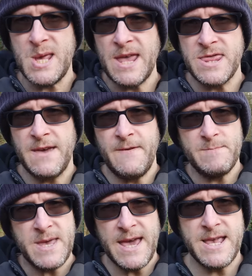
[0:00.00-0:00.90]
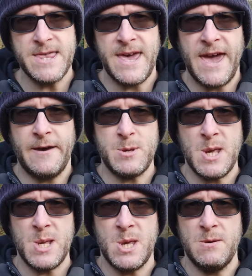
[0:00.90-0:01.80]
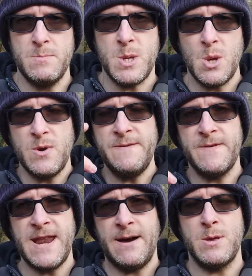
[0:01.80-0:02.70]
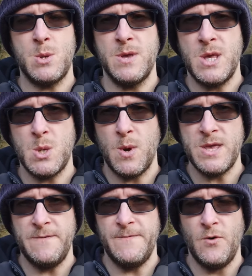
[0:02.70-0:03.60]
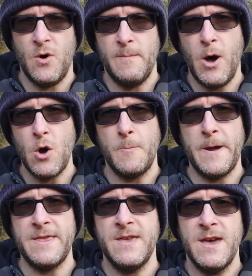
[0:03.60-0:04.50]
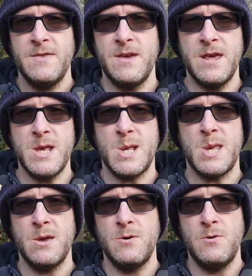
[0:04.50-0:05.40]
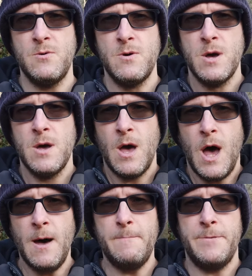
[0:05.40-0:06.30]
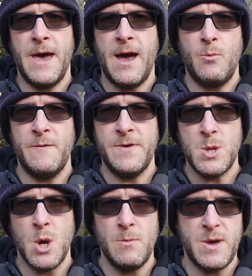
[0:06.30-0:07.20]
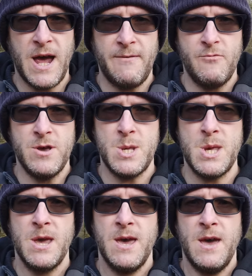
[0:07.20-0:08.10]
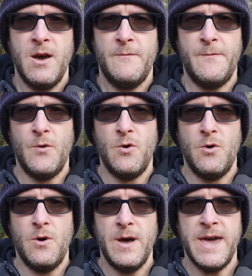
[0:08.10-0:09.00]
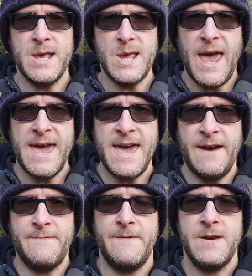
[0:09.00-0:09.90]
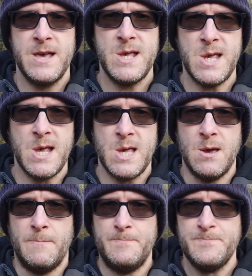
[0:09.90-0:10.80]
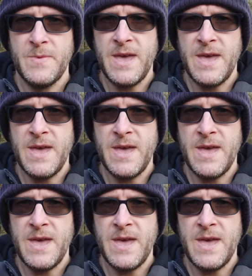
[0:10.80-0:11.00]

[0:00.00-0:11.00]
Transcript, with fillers: I said, they've updated the EF system, so even now in 2024, I'm hoping that it's still up there with the top cameras for its AF system.